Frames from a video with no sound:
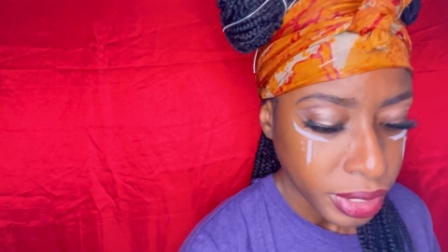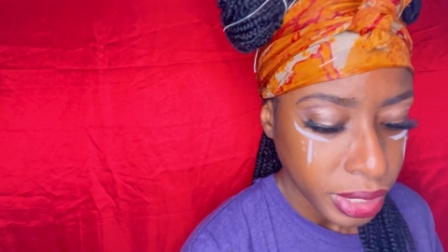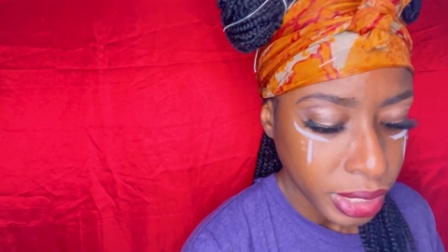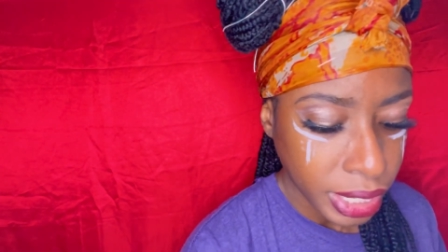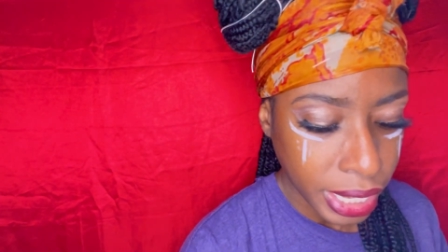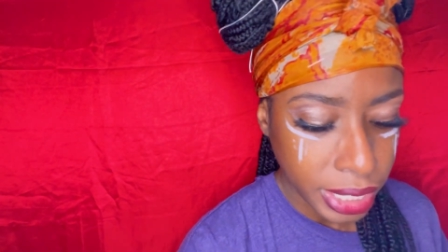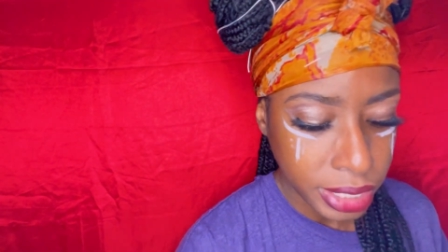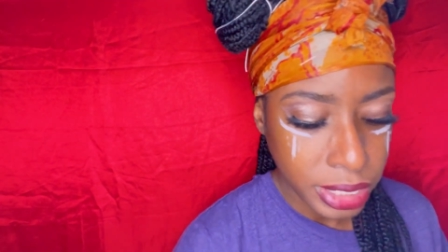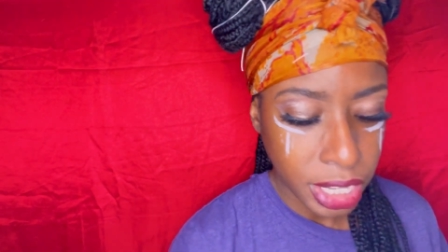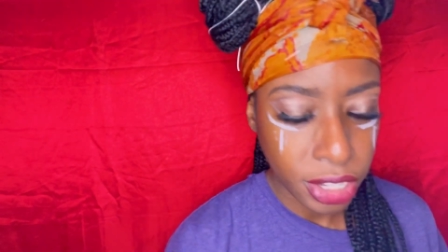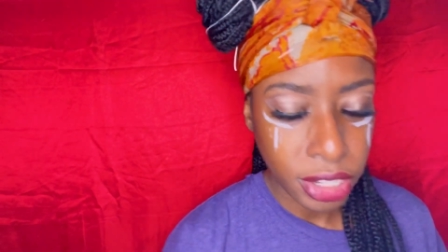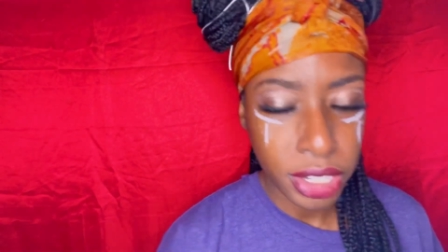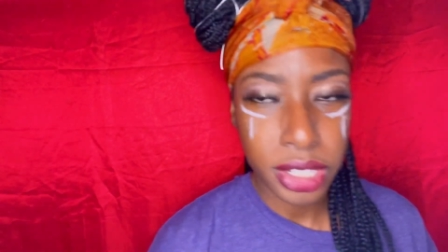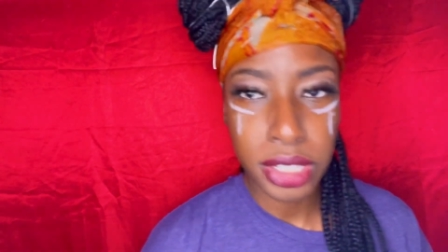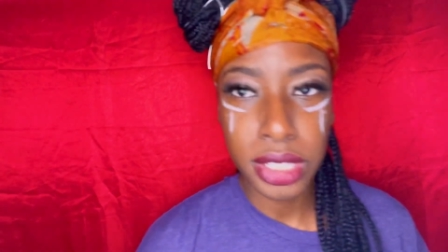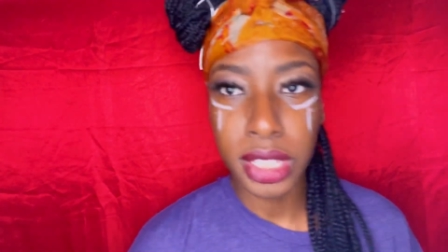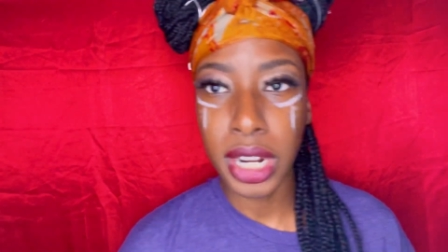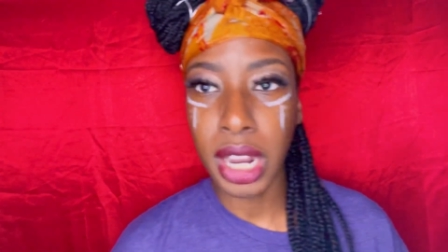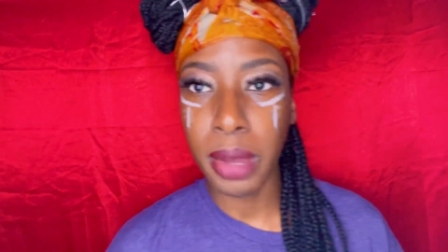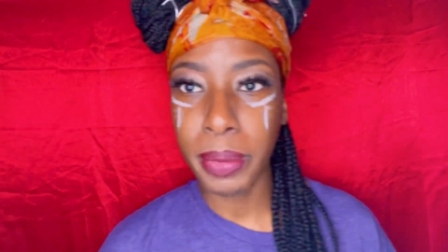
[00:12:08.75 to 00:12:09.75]
Like, it's not like you can
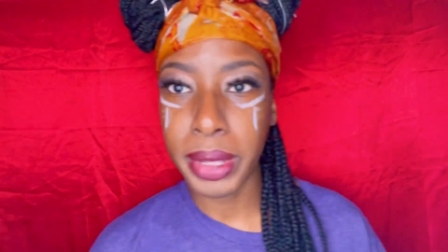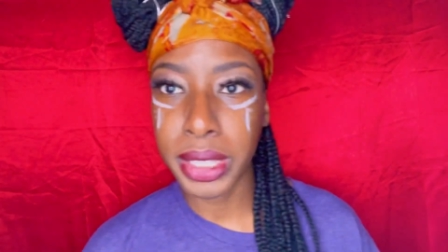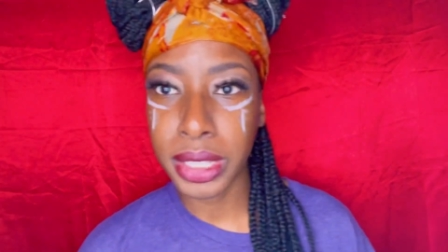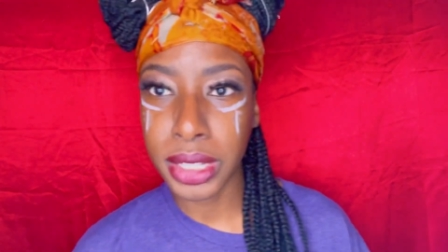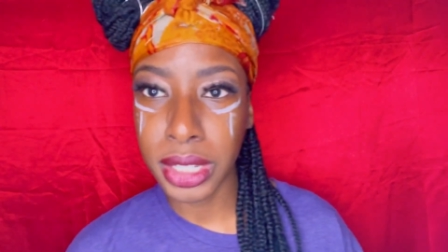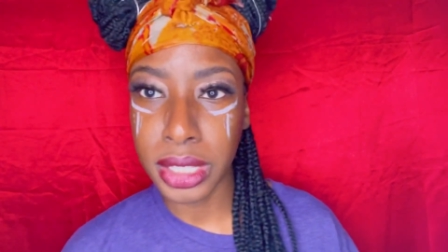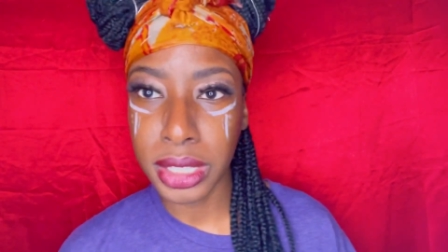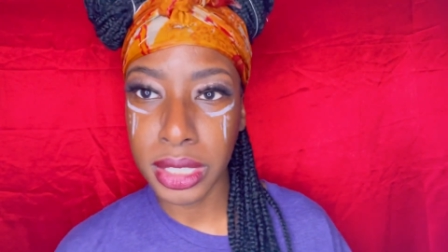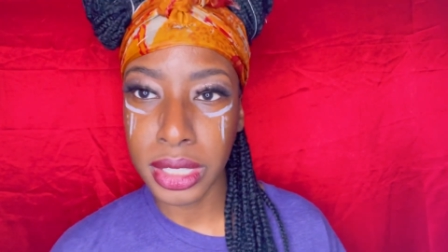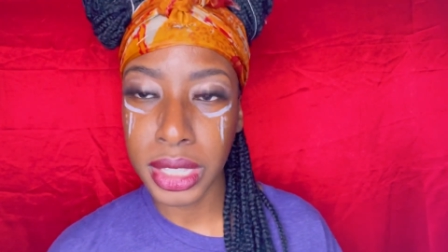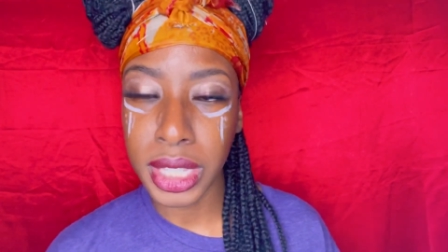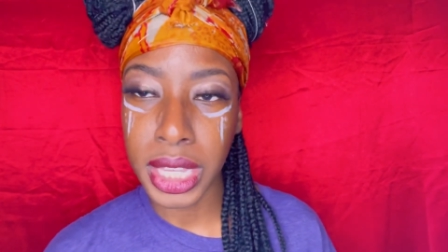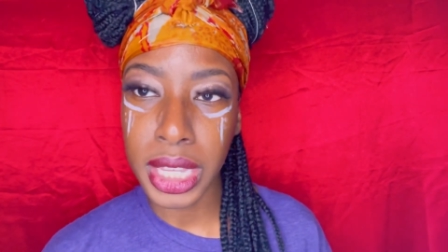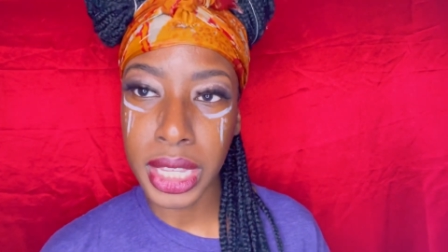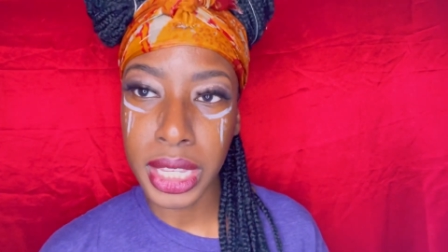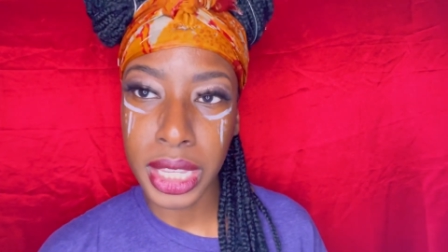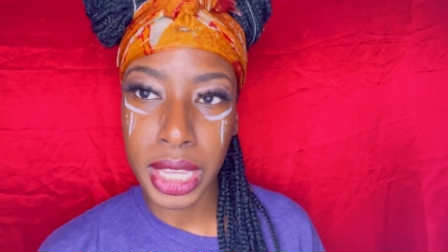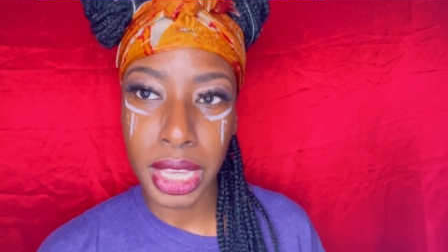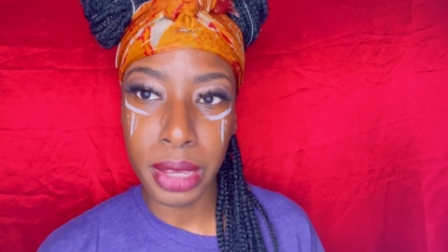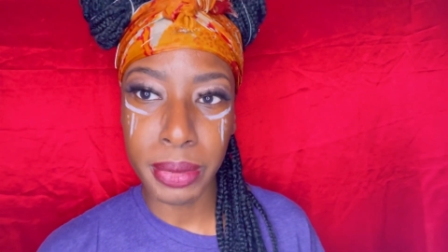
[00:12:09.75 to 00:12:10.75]
sit up and just
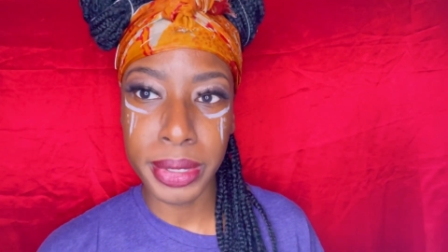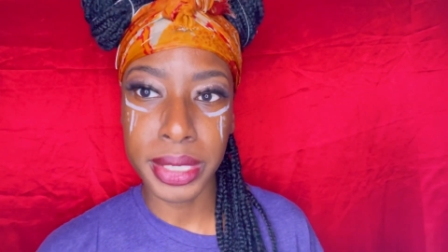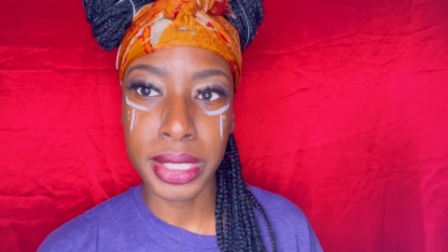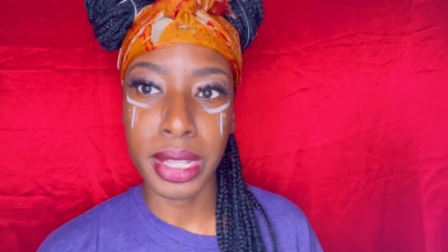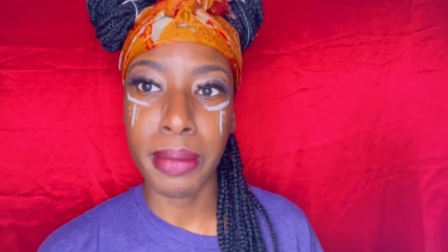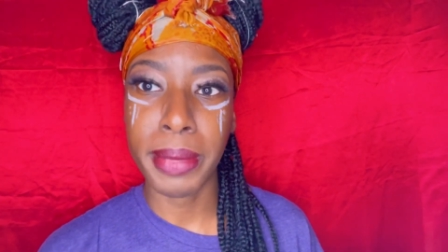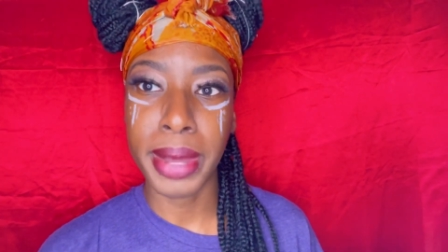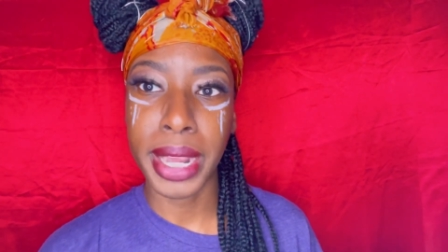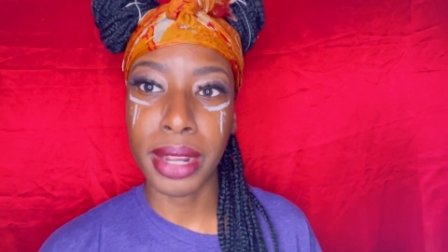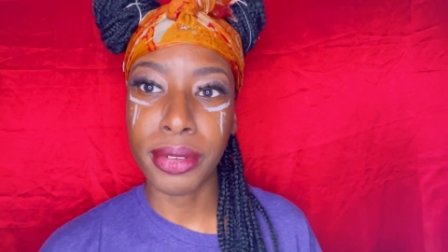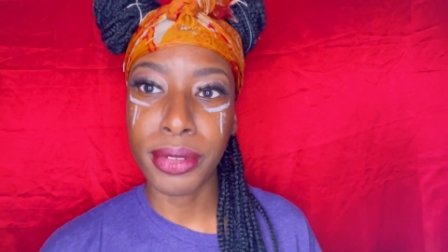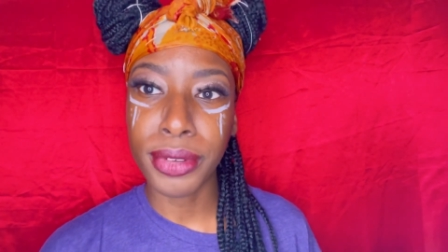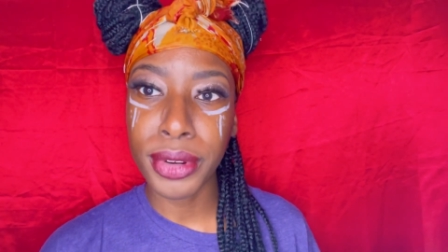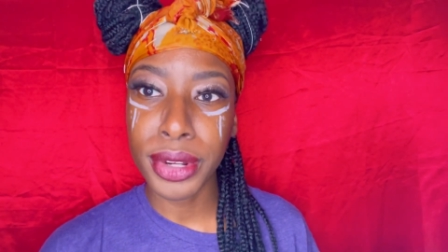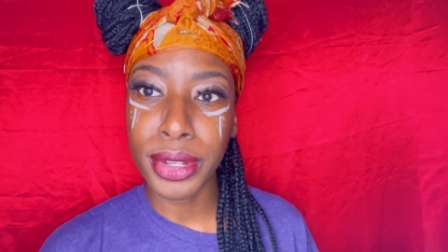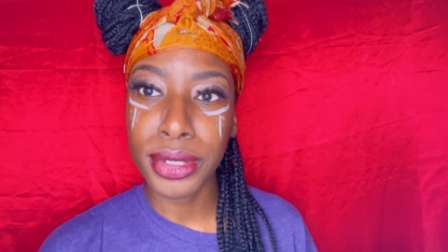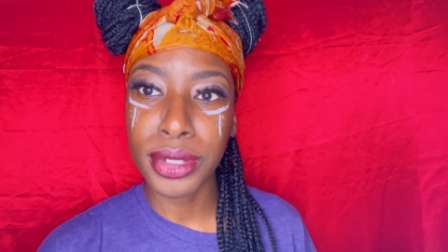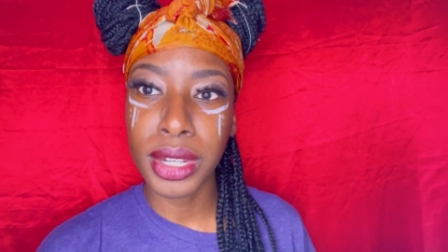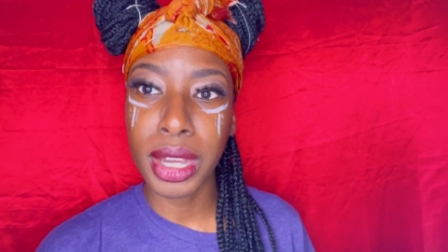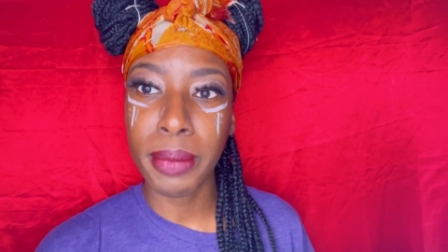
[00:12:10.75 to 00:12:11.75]
kiki with somebody. Of
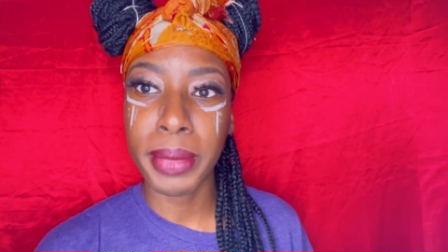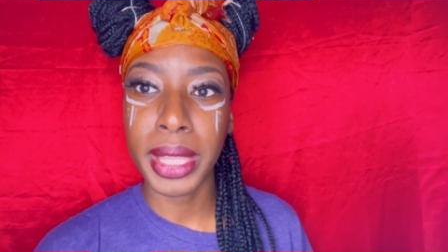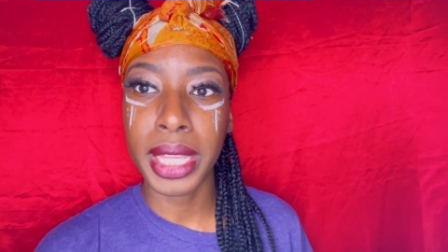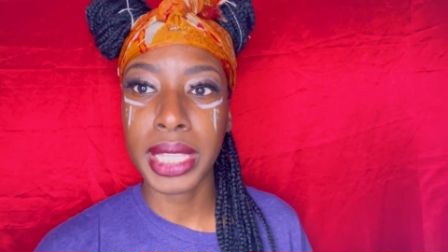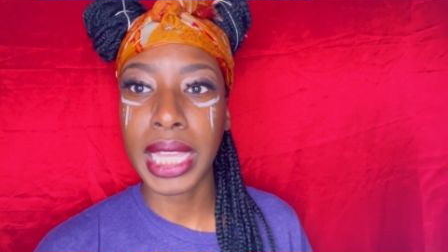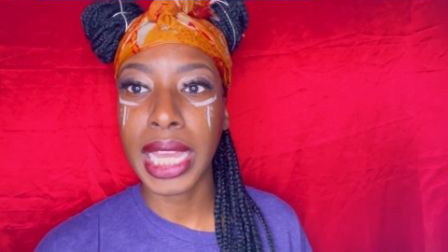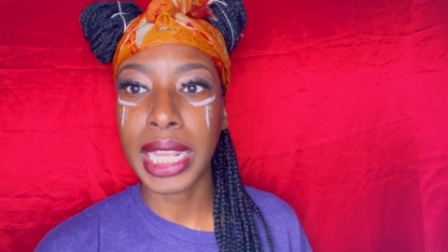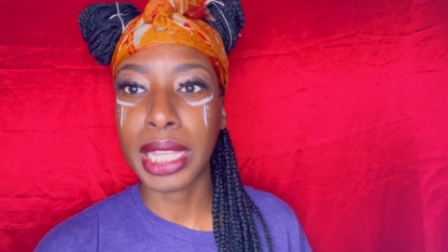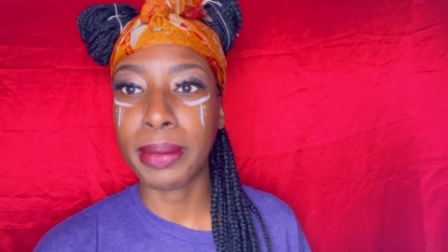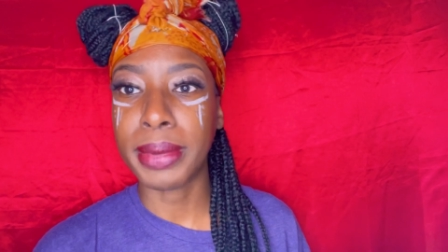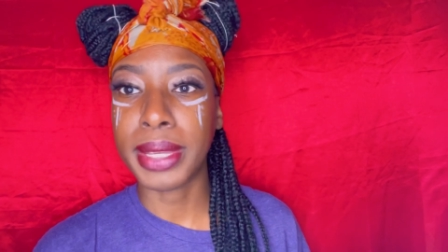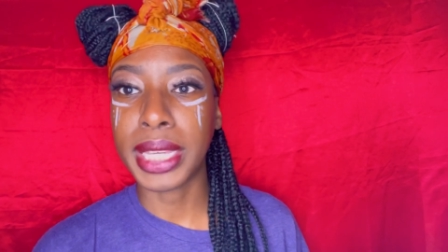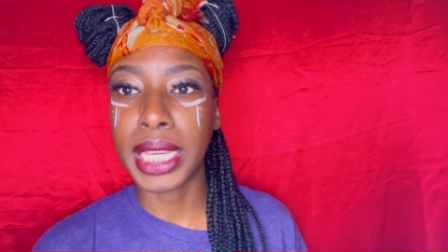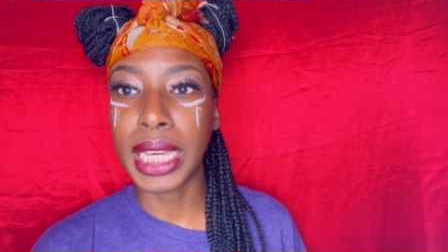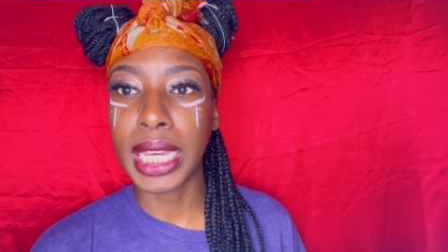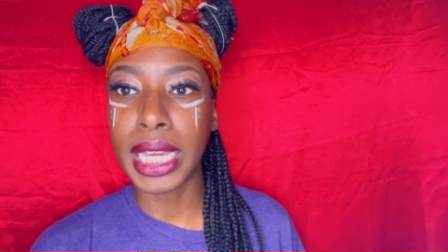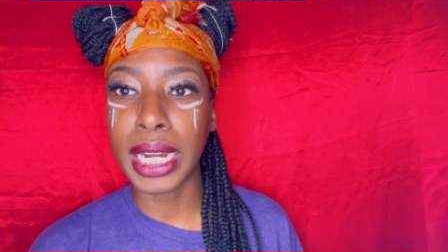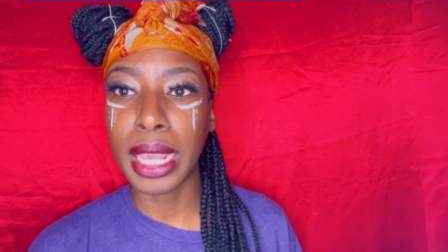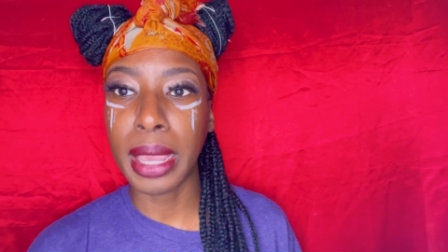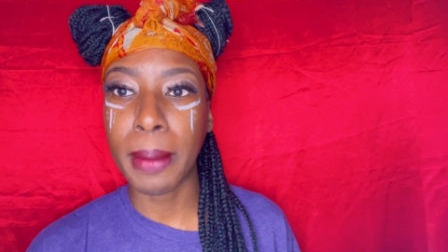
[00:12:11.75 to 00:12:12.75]
course, you're going to be like that in the
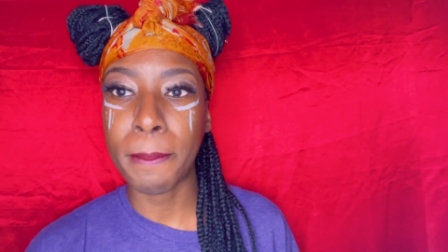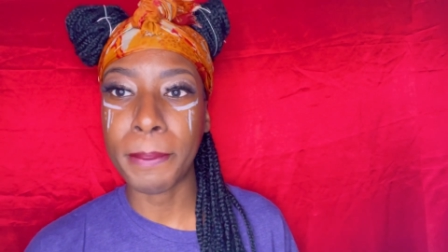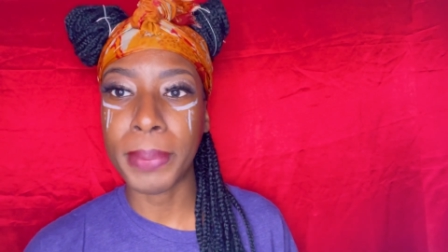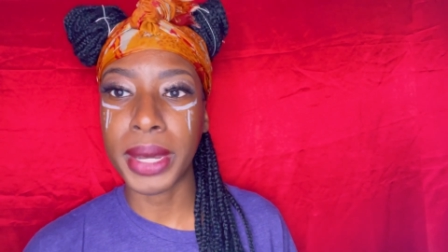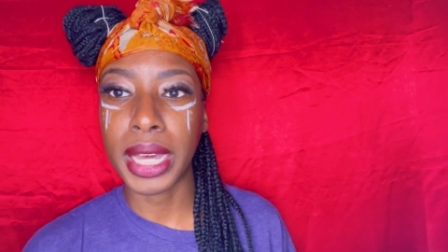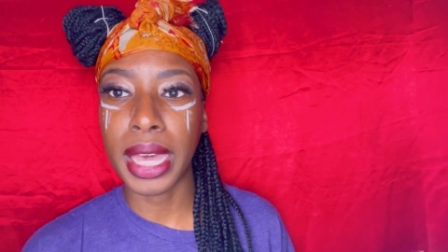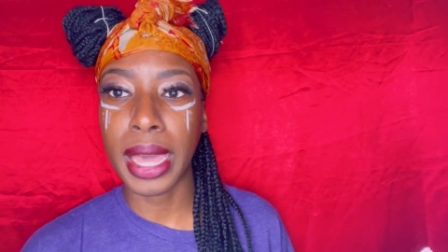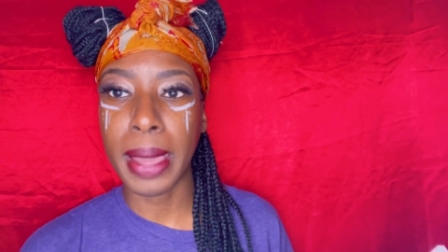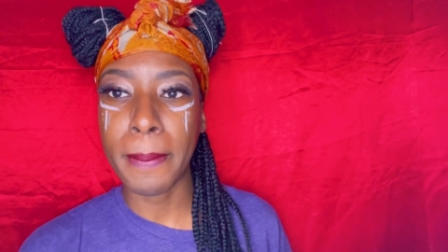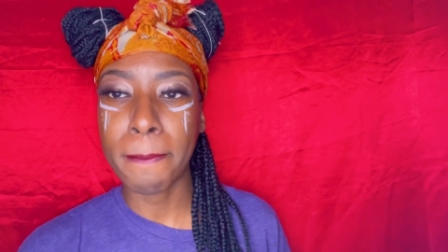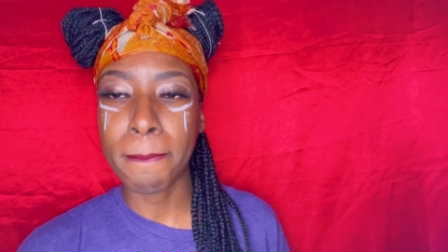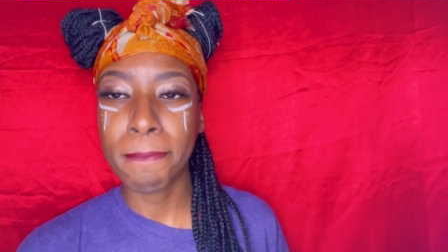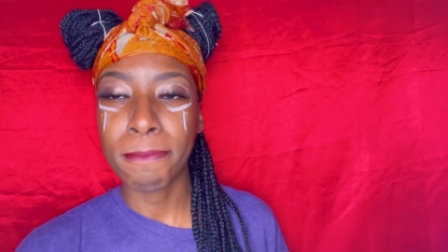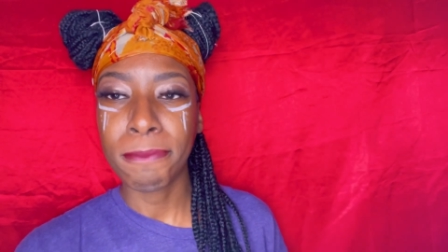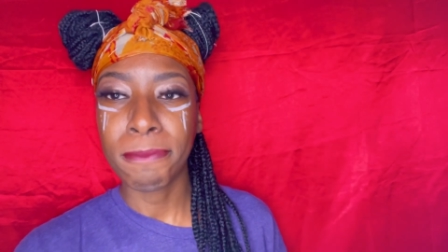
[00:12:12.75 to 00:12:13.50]
beginning, but